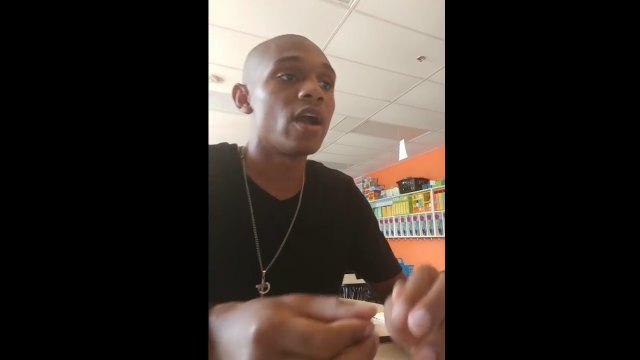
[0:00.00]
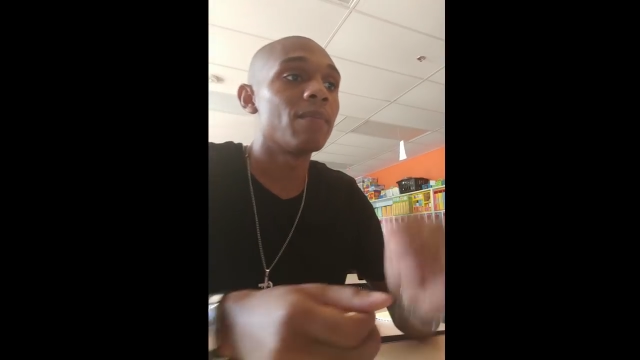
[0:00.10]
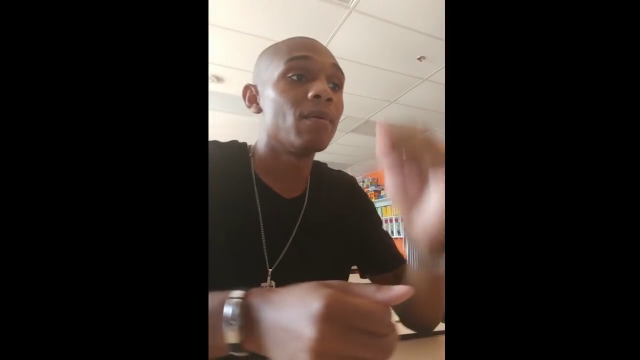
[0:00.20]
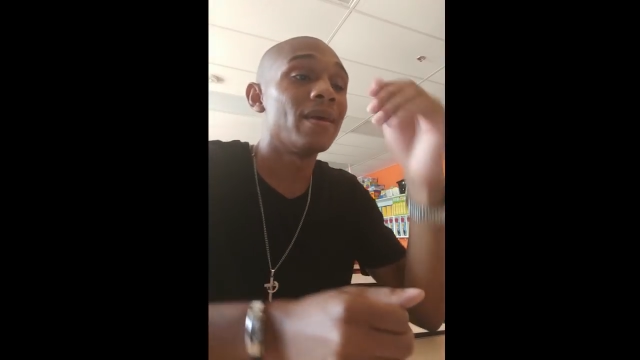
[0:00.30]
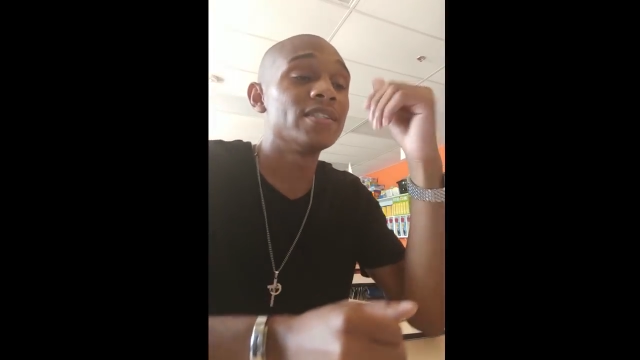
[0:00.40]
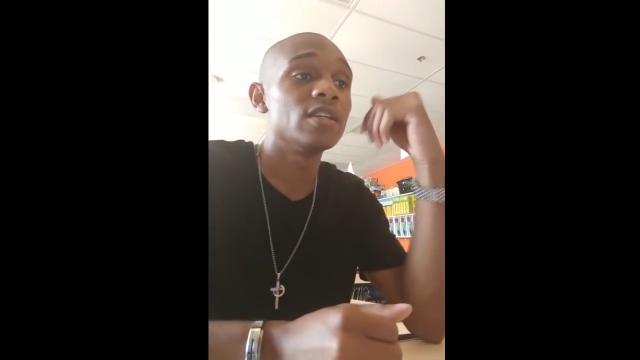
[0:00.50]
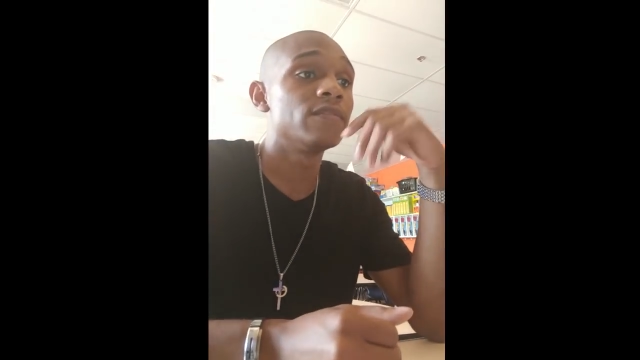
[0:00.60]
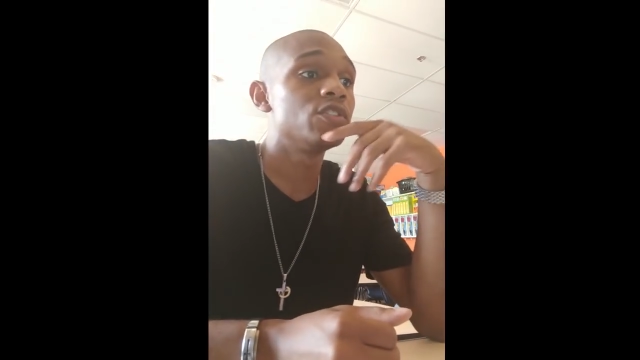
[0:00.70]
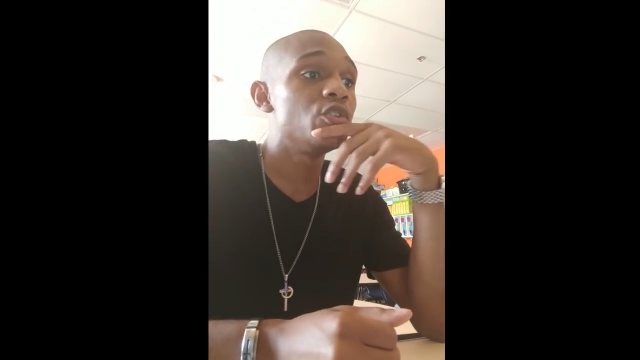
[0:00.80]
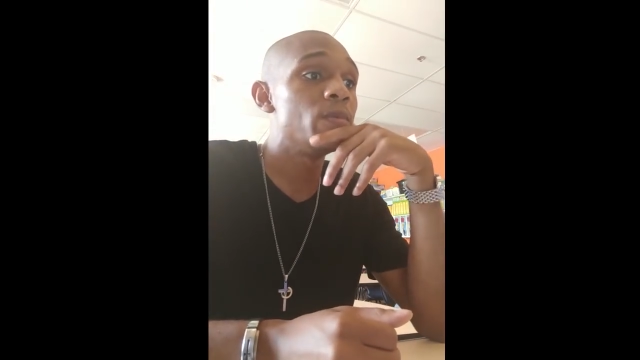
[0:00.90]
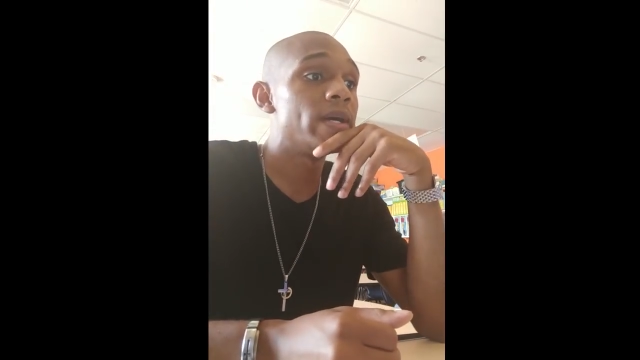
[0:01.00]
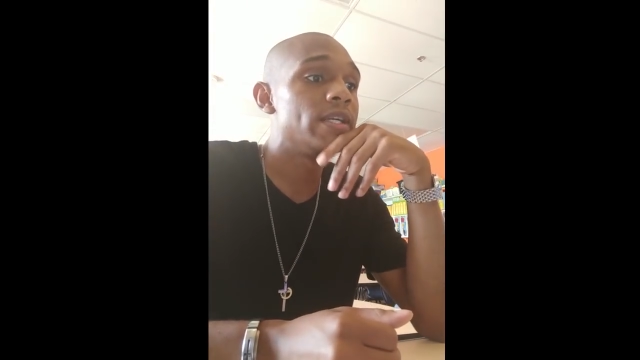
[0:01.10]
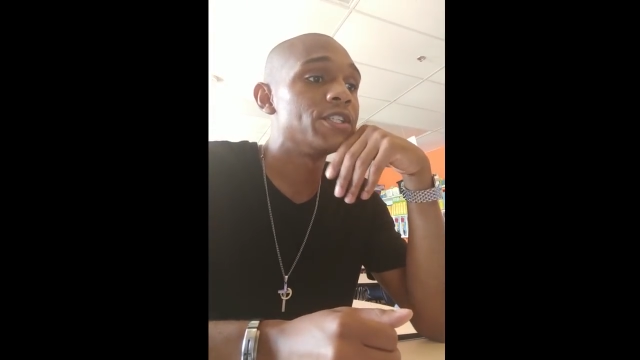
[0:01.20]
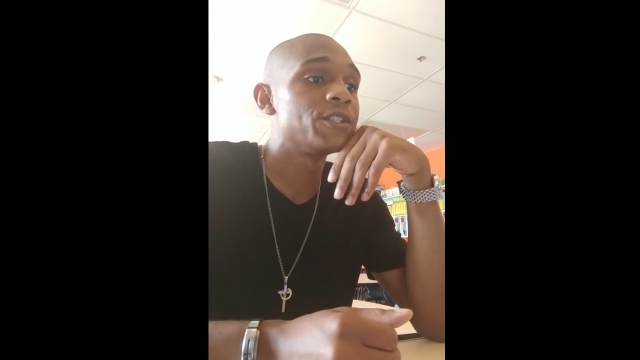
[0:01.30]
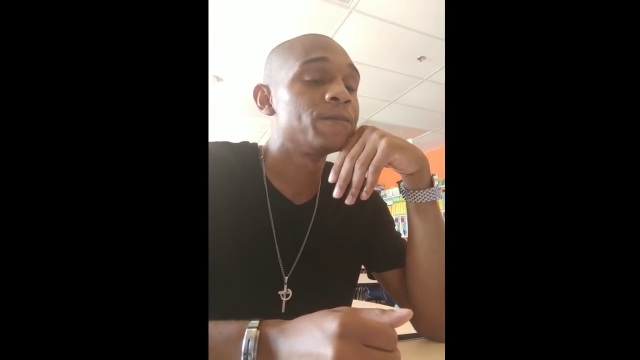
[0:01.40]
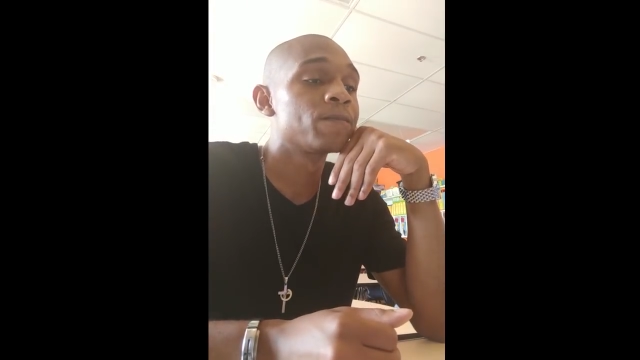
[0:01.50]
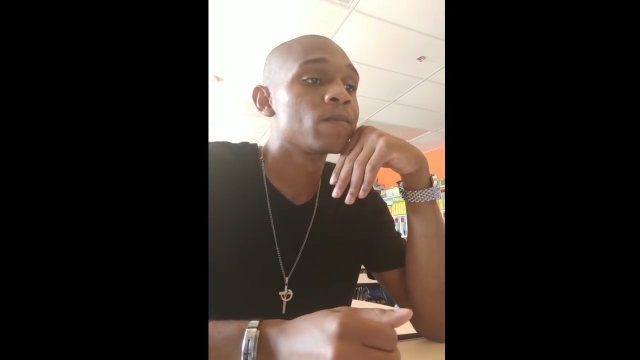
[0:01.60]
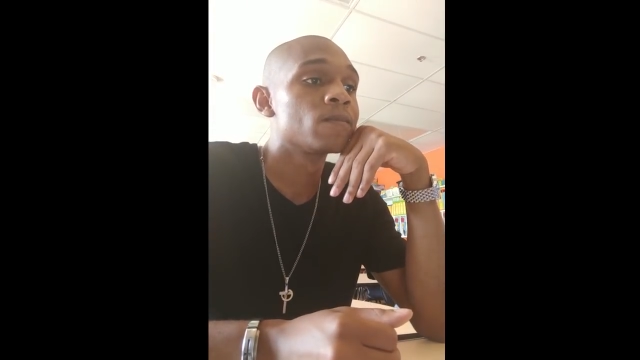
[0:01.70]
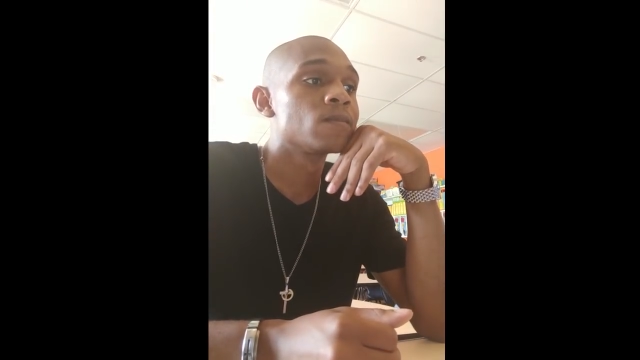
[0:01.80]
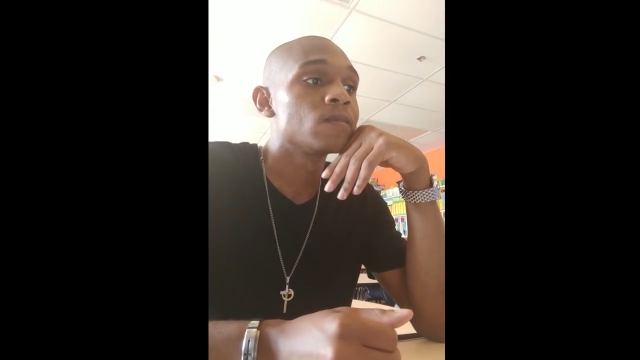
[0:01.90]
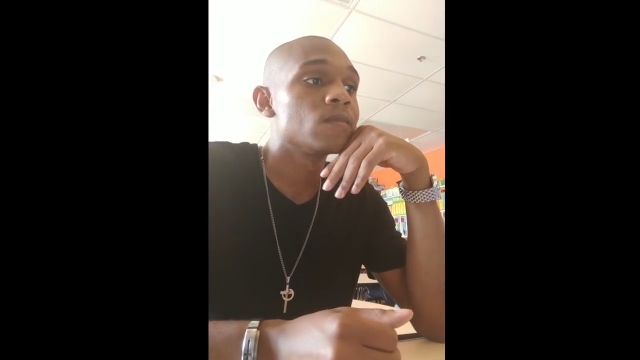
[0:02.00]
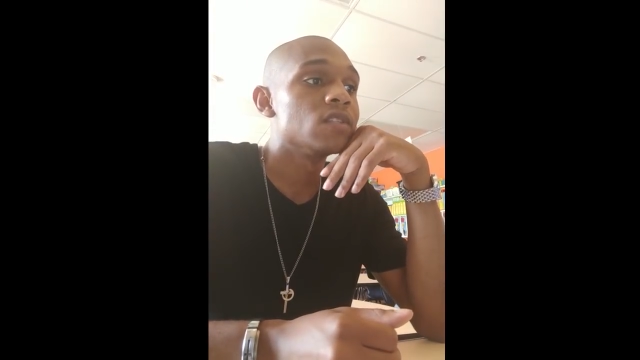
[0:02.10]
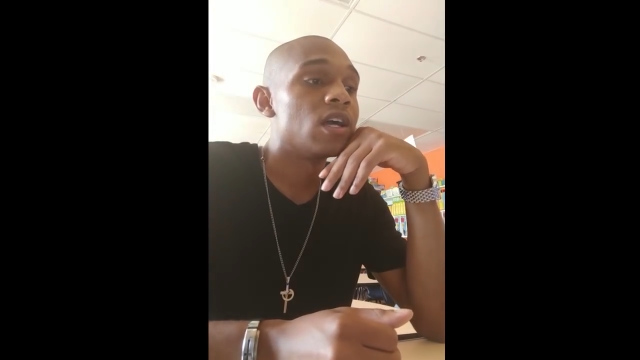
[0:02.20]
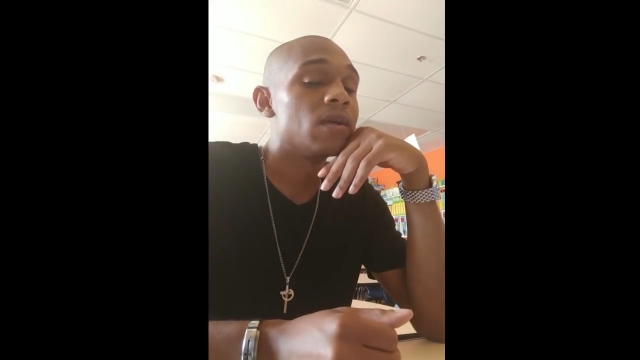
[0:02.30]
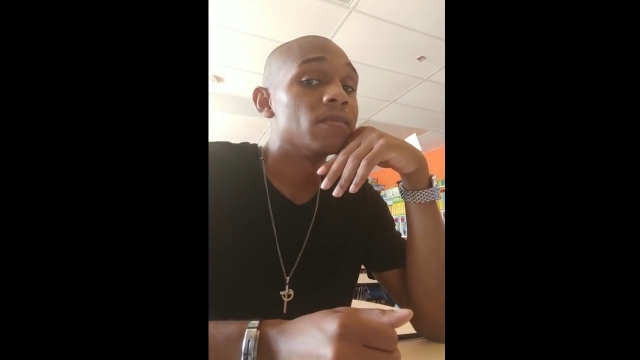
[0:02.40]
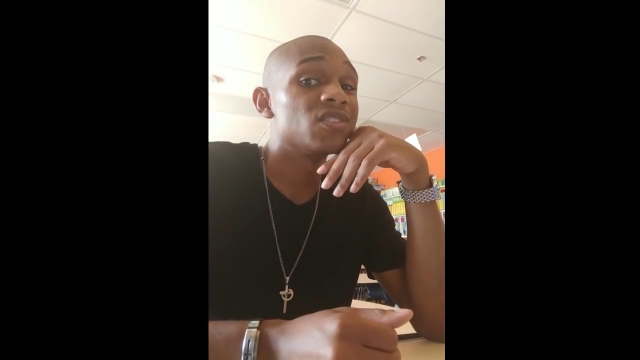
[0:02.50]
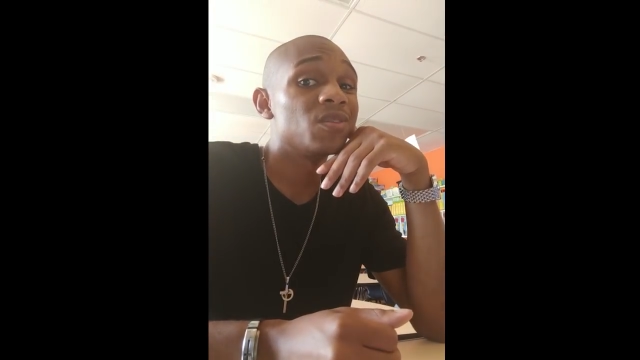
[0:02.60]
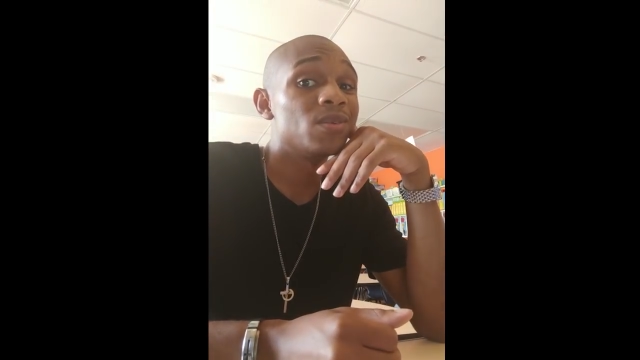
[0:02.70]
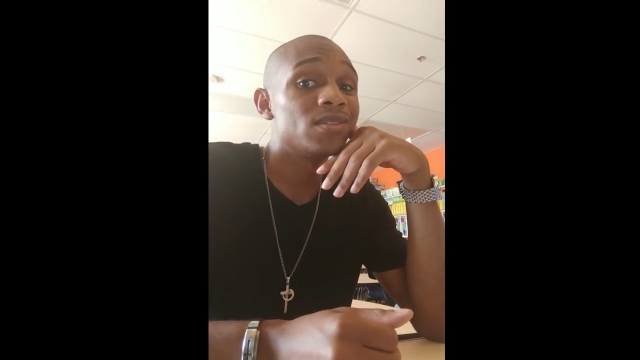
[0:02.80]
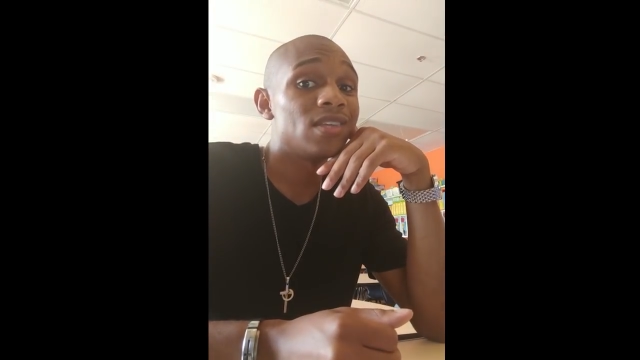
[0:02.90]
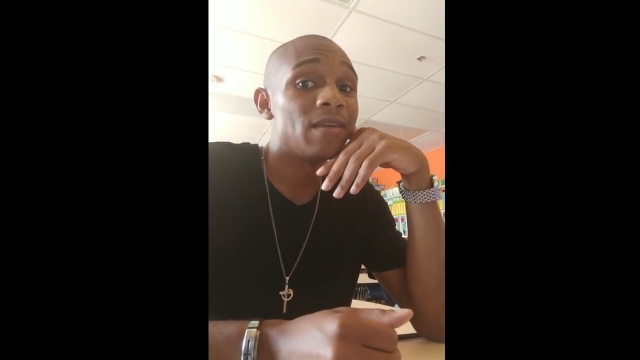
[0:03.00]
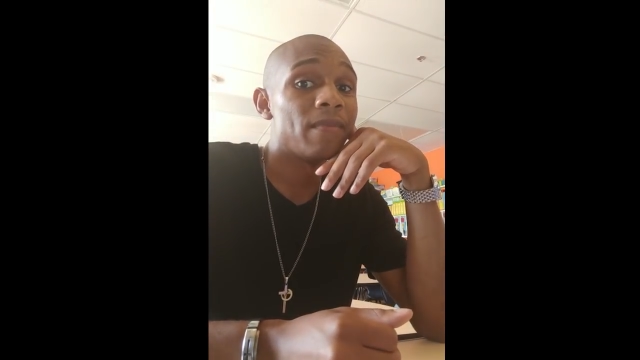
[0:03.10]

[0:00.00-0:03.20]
harp on myself too much. So we'll see.